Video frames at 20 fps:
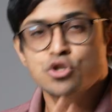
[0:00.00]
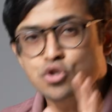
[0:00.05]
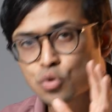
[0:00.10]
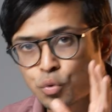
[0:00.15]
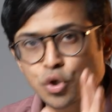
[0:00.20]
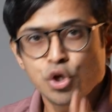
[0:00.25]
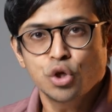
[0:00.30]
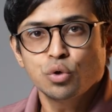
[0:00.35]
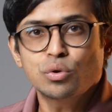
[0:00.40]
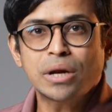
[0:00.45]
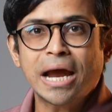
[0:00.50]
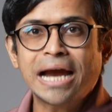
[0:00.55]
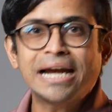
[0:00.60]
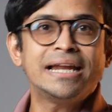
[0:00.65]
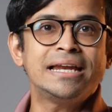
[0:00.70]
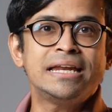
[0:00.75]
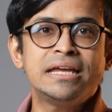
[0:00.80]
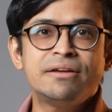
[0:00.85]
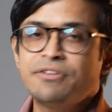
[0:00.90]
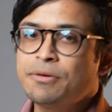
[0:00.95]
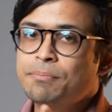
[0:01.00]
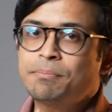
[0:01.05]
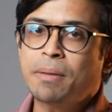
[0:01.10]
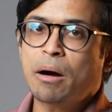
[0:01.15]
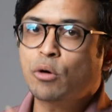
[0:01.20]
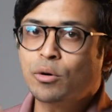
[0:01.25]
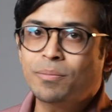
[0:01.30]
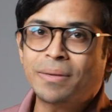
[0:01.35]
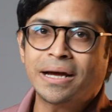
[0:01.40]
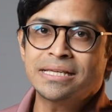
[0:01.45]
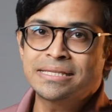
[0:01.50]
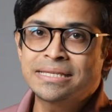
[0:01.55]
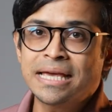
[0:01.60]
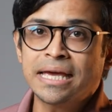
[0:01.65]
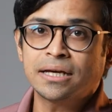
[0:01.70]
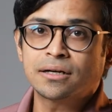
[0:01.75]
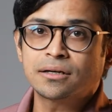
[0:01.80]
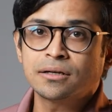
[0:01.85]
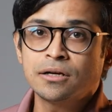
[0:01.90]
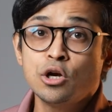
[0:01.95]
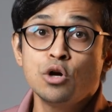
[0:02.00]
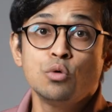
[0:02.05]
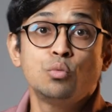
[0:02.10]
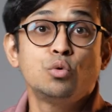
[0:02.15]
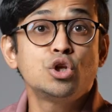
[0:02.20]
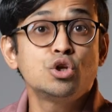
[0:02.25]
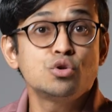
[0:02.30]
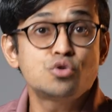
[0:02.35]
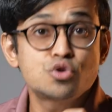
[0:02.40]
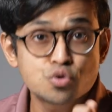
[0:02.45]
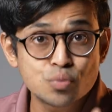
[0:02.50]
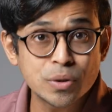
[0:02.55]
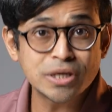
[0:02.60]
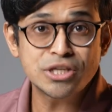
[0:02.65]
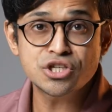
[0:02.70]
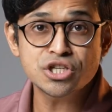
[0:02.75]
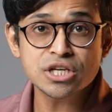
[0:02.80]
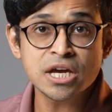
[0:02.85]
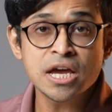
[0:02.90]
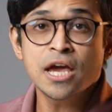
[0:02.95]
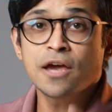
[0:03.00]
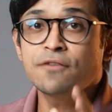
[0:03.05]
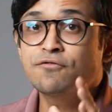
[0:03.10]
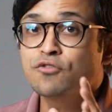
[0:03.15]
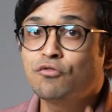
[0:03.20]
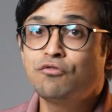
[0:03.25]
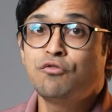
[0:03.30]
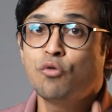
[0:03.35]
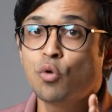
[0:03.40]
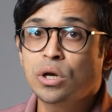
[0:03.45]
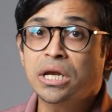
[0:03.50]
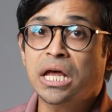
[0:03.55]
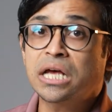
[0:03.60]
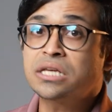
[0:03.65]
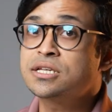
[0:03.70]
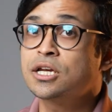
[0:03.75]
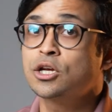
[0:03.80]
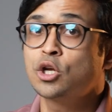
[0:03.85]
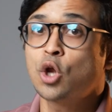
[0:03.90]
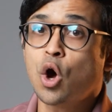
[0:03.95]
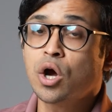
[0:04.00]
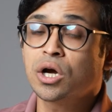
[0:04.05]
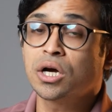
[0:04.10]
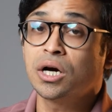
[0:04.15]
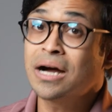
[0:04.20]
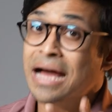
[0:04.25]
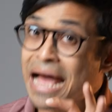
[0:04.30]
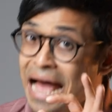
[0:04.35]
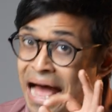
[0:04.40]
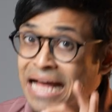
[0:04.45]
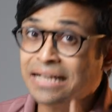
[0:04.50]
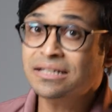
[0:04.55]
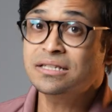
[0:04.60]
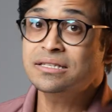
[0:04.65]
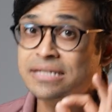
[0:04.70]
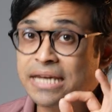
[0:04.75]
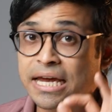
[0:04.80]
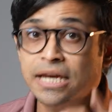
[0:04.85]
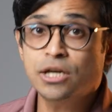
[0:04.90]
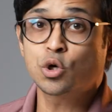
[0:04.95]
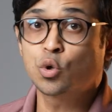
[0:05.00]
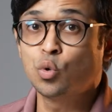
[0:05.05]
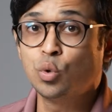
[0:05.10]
So, would you ride an EV powered by zinc? Would you switch if your phone lasted longer and stayed